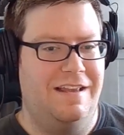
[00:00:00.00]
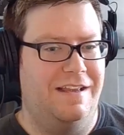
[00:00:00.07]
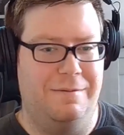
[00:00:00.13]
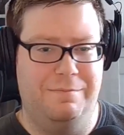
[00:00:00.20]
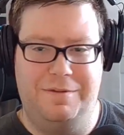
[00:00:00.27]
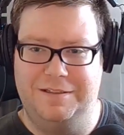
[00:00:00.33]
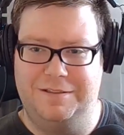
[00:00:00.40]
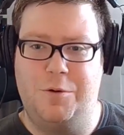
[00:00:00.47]
can
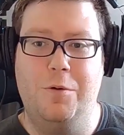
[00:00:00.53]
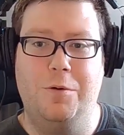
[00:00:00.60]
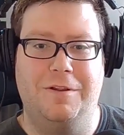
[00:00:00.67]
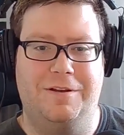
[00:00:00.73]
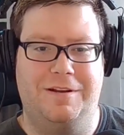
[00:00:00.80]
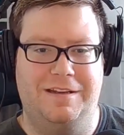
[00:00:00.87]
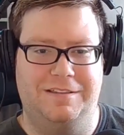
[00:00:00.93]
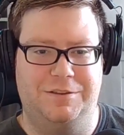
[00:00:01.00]
be as cool
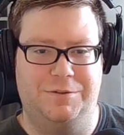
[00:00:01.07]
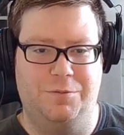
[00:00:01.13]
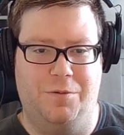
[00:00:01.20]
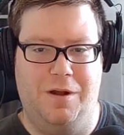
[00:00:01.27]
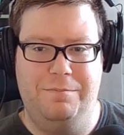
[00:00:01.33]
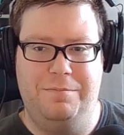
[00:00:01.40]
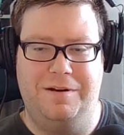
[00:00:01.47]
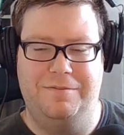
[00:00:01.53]
looking as you
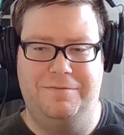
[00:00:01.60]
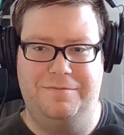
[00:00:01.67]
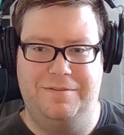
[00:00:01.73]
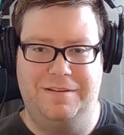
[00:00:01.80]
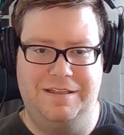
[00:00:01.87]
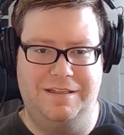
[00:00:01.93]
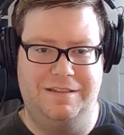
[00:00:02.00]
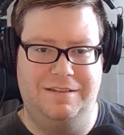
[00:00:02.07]
want, but if
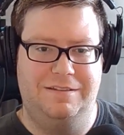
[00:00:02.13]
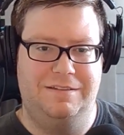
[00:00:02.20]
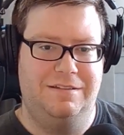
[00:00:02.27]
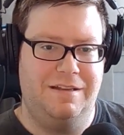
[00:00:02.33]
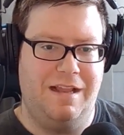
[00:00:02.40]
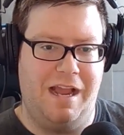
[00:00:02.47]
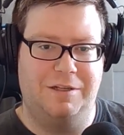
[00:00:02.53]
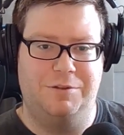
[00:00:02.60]
the
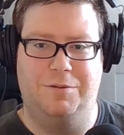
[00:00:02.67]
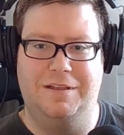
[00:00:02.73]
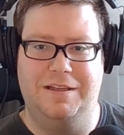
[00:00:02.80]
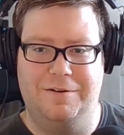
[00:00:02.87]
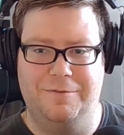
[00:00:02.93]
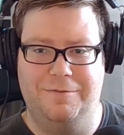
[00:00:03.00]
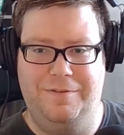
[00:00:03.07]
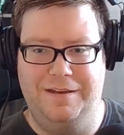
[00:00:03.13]
actual
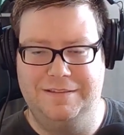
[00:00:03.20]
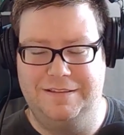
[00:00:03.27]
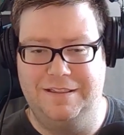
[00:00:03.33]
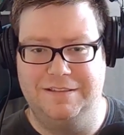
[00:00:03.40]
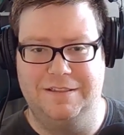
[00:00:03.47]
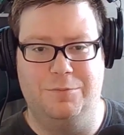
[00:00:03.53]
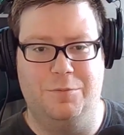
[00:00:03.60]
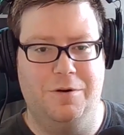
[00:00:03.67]
interface
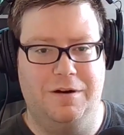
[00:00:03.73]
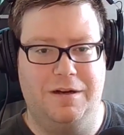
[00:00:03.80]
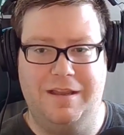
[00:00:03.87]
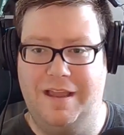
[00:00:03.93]
doesn't work,